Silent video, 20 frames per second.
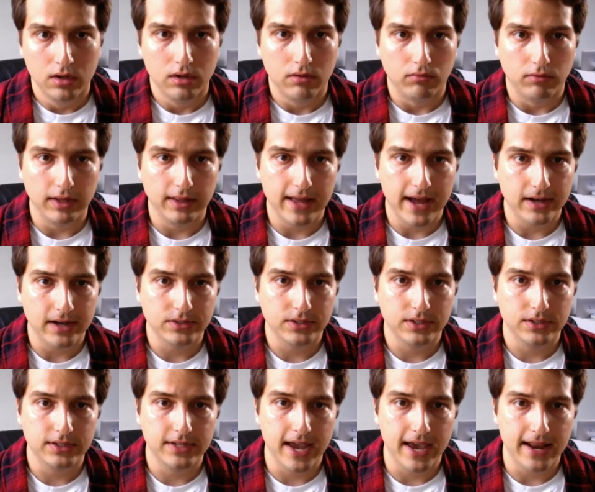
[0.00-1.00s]
Relax says,
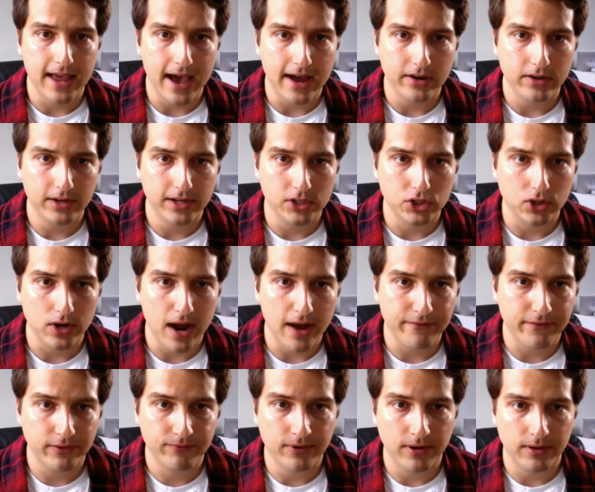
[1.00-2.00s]
Dan, how do you get
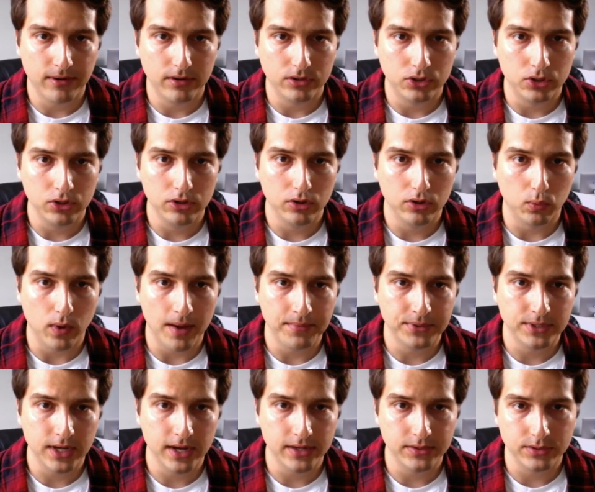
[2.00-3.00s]
traffic from to your
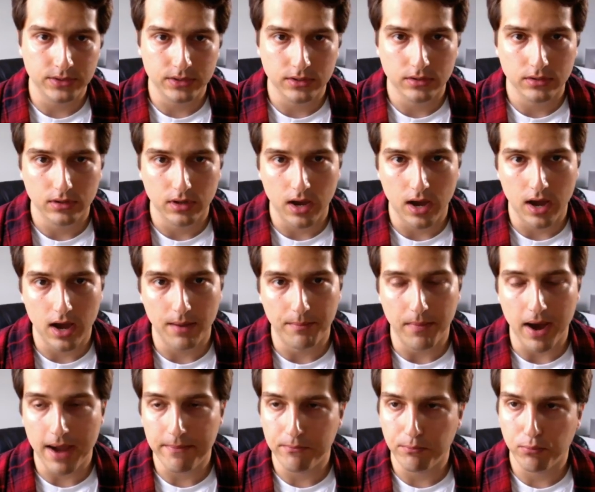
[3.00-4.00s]
websites? Uh,
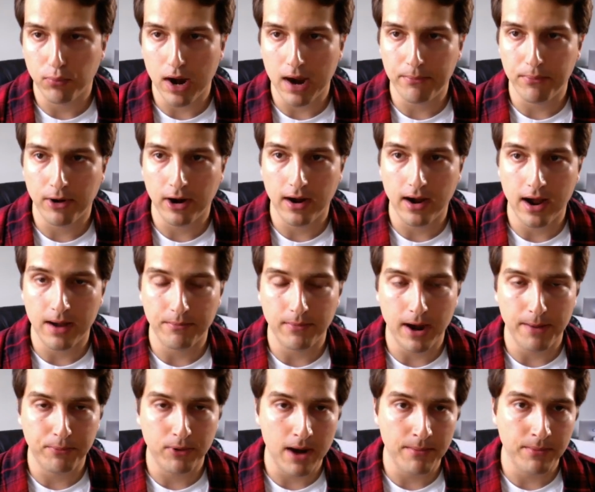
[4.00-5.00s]
my, my, my
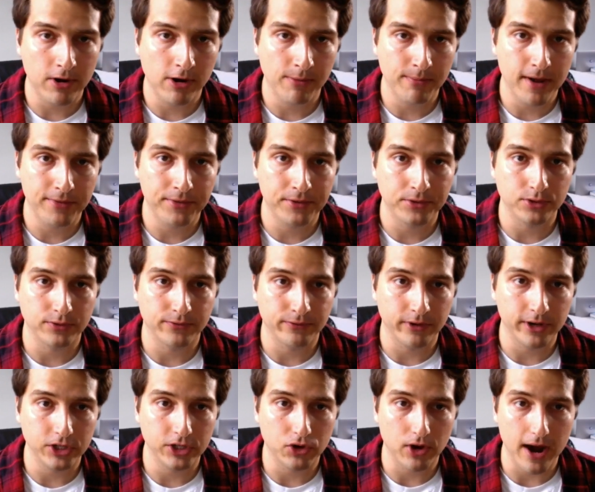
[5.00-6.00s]
primary methods are
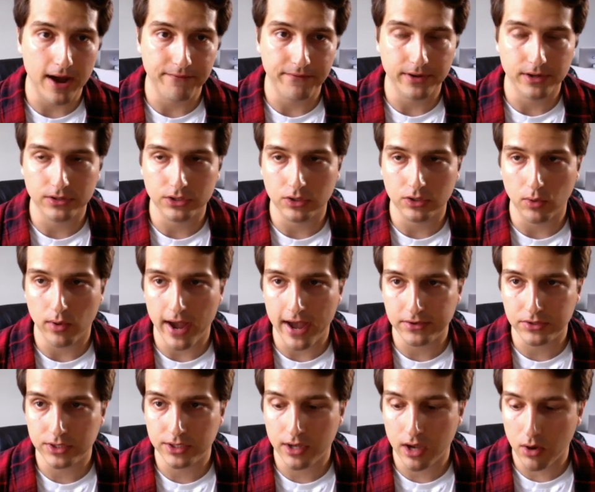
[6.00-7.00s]
free traffic. So
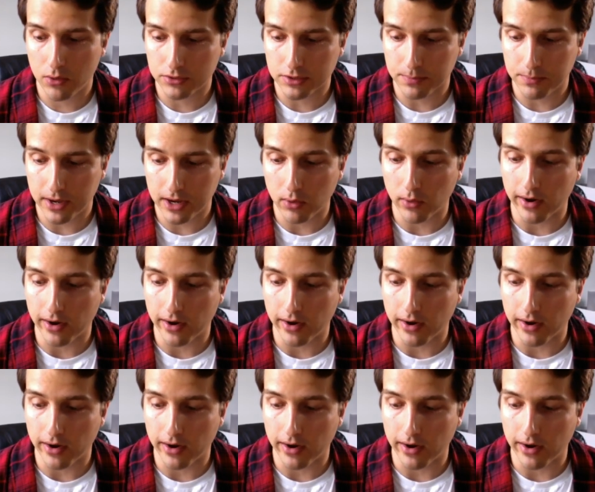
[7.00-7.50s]
SEO is a big one.